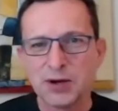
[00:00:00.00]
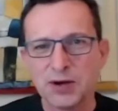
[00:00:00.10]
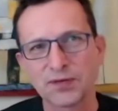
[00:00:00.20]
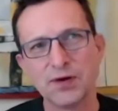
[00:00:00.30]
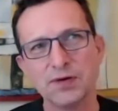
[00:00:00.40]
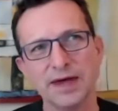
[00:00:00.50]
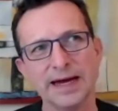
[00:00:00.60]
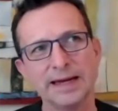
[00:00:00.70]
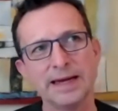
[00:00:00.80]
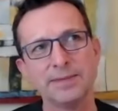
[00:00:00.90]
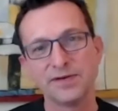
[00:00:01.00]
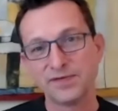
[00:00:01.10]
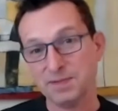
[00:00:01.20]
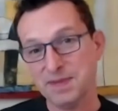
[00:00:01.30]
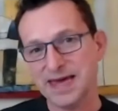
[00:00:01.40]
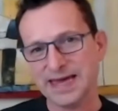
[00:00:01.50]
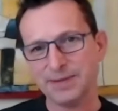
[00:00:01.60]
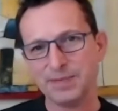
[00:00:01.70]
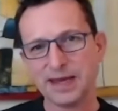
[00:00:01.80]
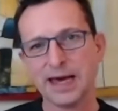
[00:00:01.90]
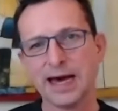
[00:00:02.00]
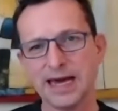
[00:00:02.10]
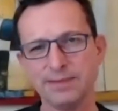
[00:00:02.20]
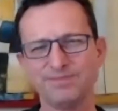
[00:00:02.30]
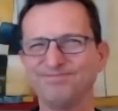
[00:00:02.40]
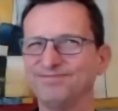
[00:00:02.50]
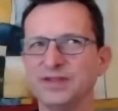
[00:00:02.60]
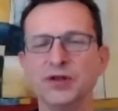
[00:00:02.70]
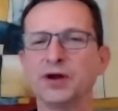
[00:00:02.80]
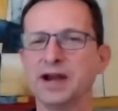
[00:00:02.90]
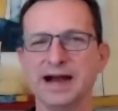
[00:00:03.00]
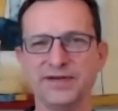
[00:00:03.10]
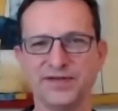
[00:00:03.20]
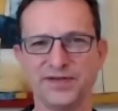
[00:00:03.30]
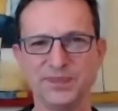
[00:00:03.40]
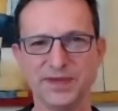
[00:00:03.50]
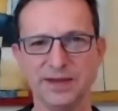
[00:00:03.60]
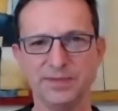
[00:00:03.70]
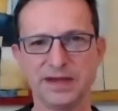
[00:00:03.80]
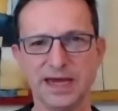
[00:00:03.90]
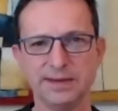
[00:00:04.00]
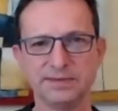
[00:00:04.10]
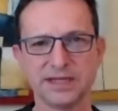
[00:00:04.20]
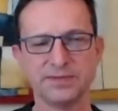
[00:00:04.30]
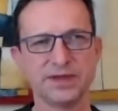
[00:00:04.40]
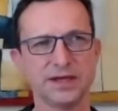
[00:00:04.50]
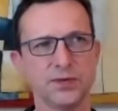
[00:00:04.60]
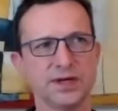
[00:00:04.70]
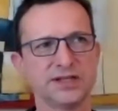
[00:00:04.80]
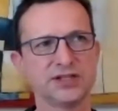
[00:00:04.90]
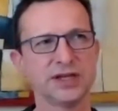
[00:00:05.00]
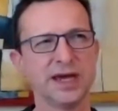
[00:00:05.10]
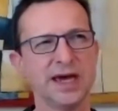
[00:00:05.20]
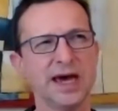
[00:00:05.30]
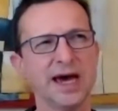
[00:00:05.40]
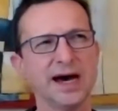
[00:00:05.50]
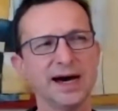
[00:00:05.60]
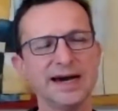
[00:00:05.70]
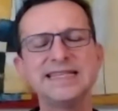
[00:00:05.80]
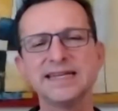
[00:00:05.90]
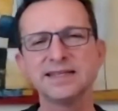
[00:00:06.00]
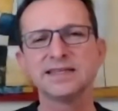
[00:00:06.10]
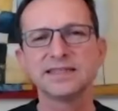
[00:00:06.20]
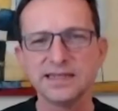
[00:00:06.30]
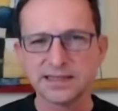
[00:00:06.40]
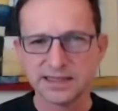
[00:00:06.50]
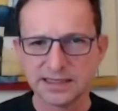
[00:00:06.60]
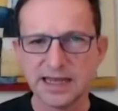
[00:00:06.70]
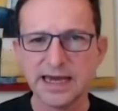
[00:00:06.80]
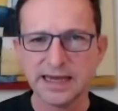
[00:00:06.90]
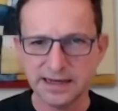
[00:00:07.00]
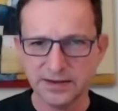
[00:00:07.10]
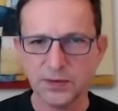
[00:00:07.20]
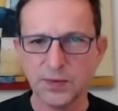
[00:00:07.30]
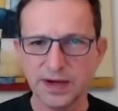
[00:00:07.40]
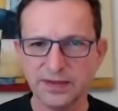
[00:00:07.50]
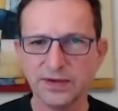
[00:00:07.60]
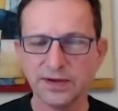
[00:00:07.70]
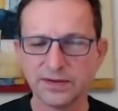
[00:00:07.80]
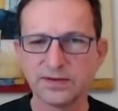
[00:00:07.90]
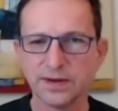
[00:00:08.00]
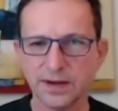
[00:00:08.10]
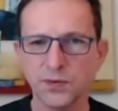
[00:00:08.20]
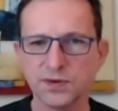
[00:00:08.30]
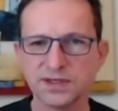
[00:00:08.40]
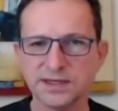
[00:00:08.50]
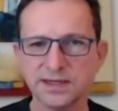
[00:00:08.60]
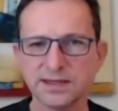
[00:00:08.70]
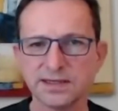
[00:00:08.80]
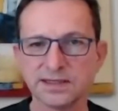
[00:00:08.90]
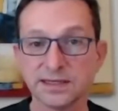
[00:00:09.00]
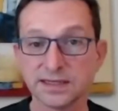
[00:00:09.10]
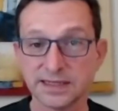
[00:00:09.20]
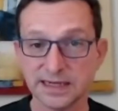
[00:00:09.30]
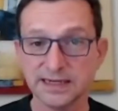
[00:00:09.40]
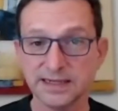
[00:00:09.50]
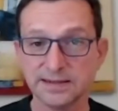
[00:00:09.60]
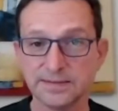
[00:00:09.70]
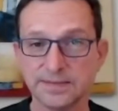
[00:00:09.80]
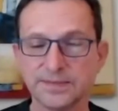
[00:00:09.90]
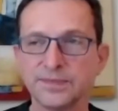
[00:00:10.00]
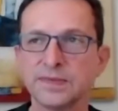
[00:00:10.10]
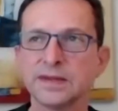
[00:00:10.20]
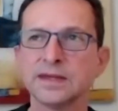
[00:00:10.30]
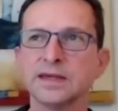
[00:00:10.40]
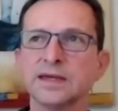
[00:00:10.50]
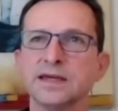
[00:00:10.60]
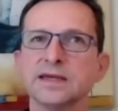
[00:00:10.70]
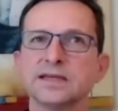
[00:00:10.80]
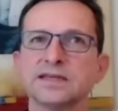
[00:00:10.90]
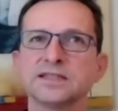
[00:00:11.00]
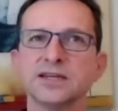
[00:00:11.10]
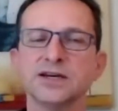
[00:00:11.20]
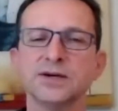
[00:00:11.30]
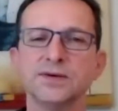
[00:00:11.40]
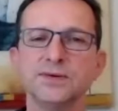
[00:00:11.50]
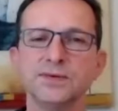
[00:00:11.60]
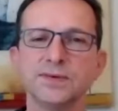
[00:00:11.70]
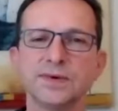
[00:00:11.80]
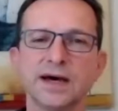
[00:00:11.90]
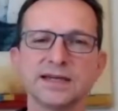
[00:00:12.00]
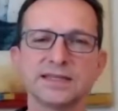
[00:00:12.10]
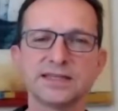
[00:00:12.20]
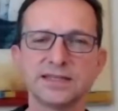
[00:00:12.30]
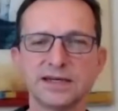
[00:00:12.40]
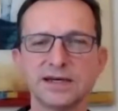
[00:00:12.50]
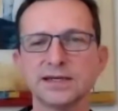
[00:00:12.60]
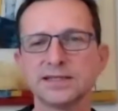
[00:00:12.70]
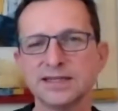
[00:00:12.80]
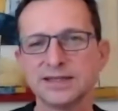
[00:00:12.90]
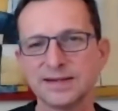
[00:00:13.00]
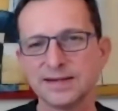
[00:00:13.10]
through that. But for me, it became not enough. It became something which I didn't see sustain in the way that I wanted it to sustain. So I started.